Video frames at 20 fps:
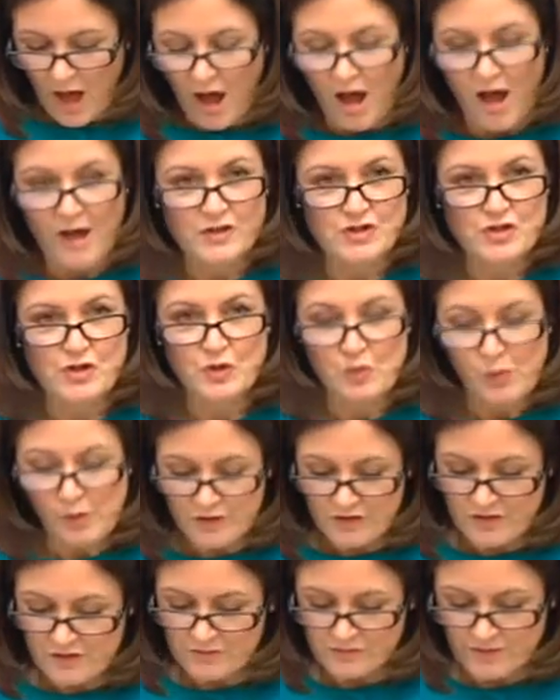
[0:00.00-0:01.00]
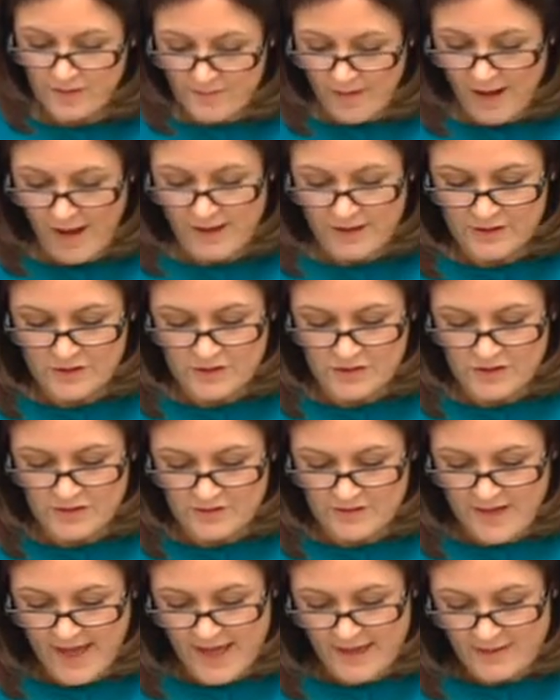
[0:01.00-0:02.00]
I do want to remind
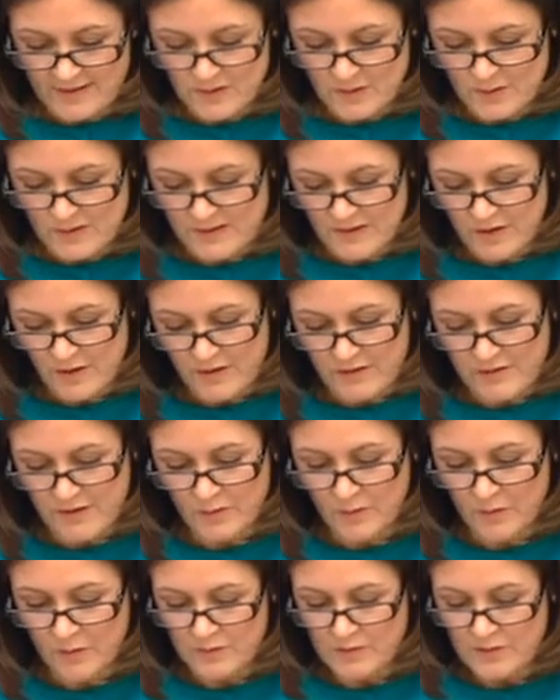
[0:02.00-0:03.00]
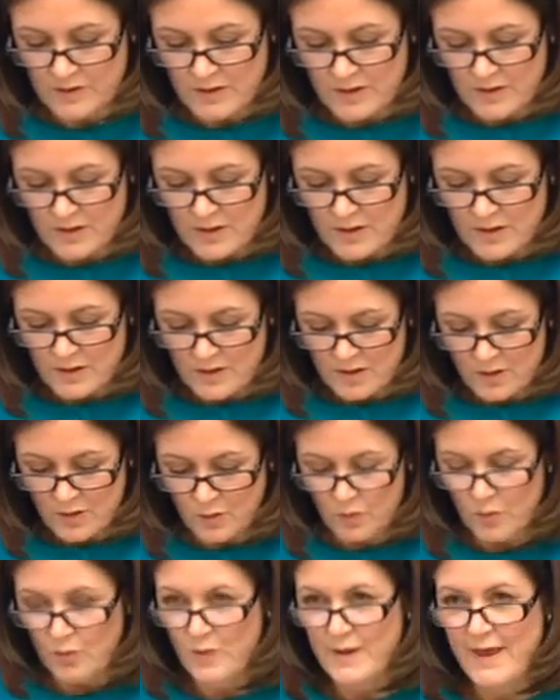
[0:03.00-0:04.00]
the House also that
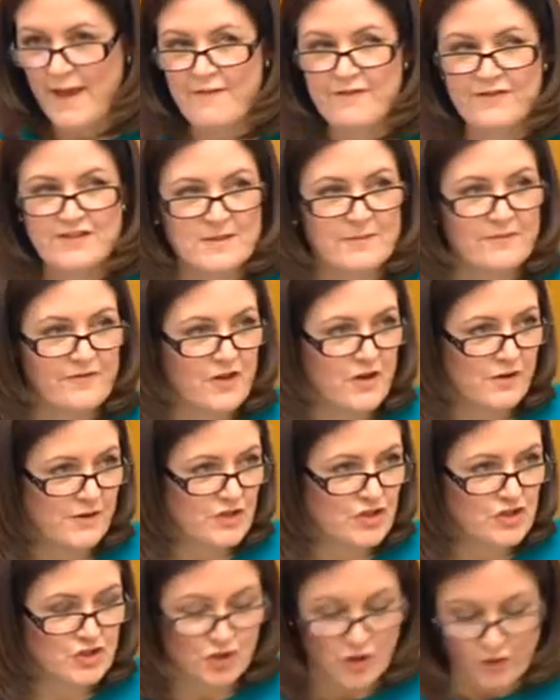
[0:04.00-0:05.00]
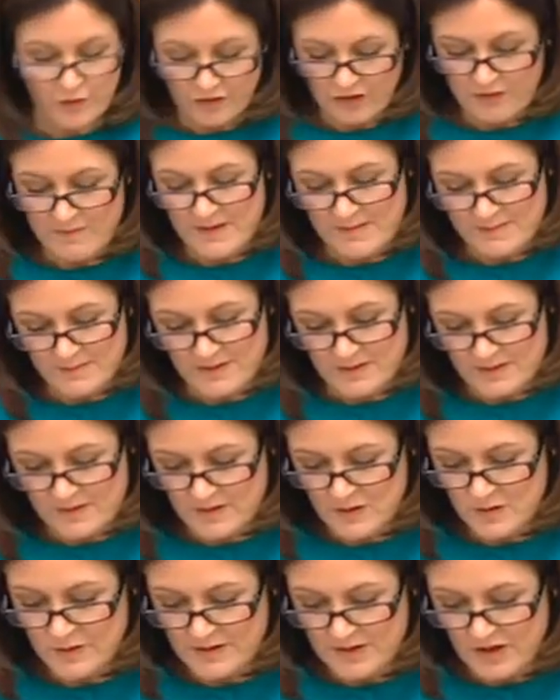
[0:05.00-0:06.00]
we have some very strong commitments
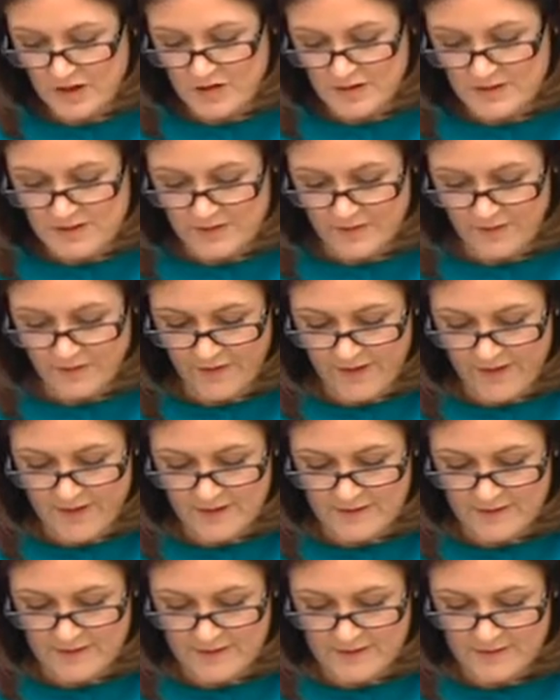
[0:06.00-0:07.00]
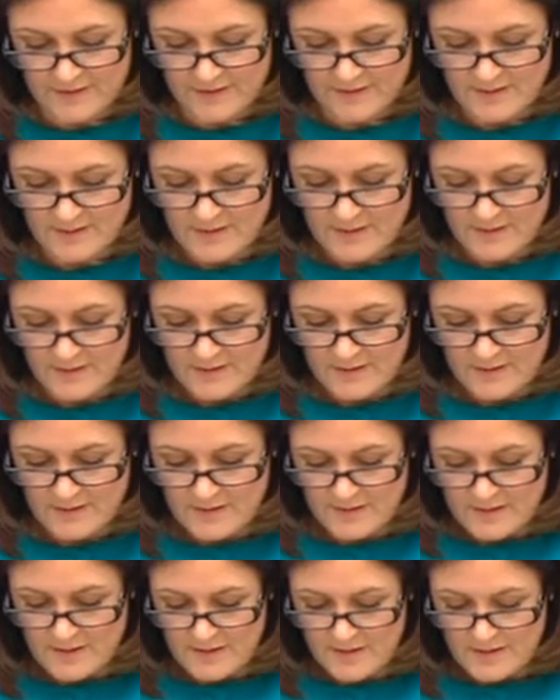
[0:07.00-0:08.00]
to Indigenous affairs.
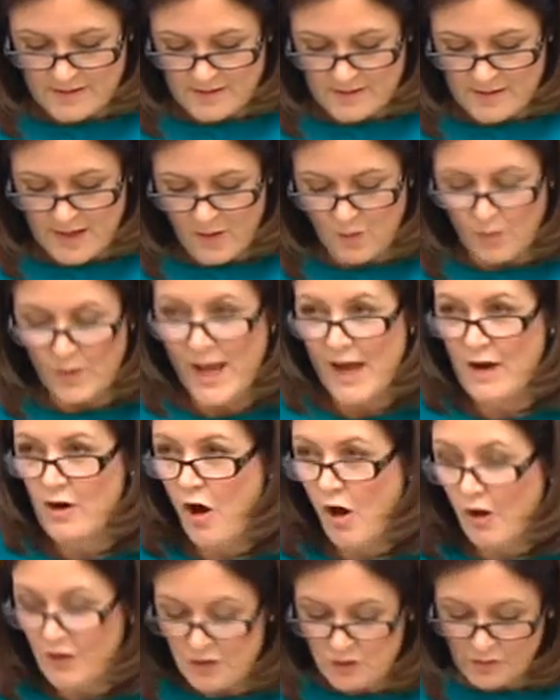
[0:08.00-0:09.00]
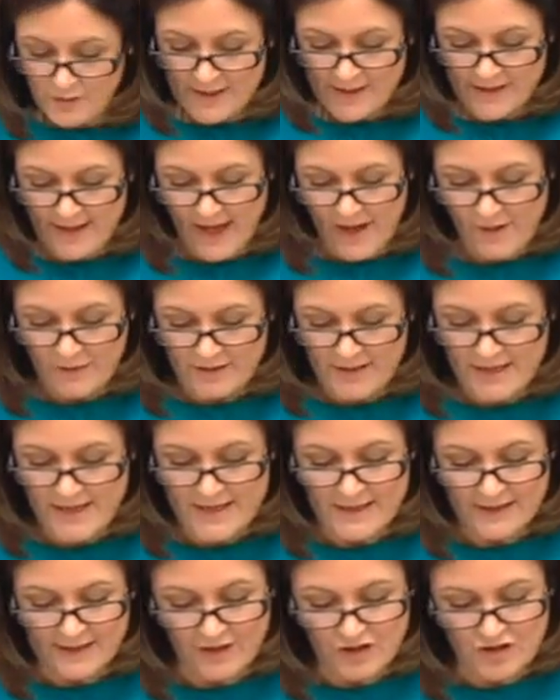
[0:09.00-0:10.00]
We are honouring our key
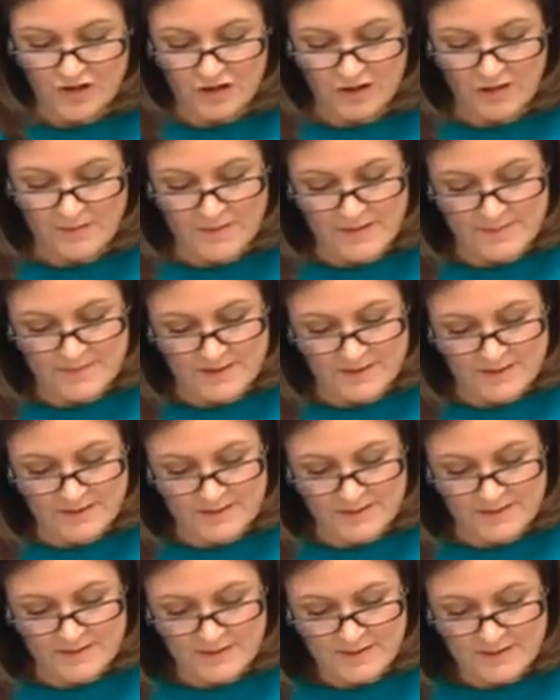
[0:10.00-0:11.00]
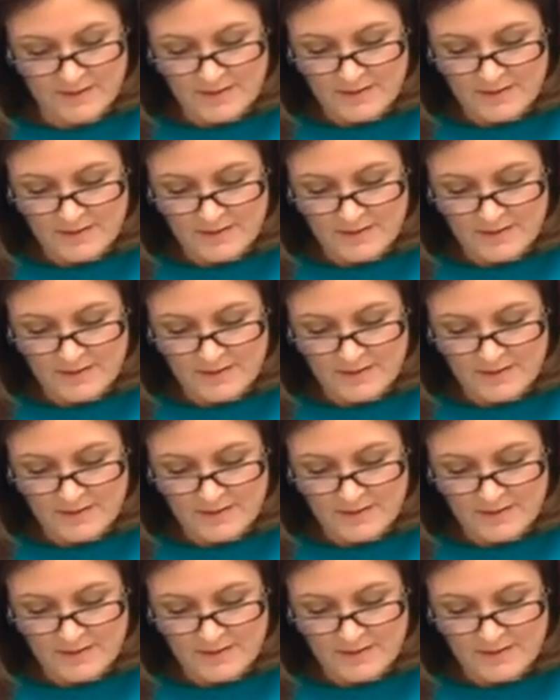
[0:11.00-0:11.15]
election commitments,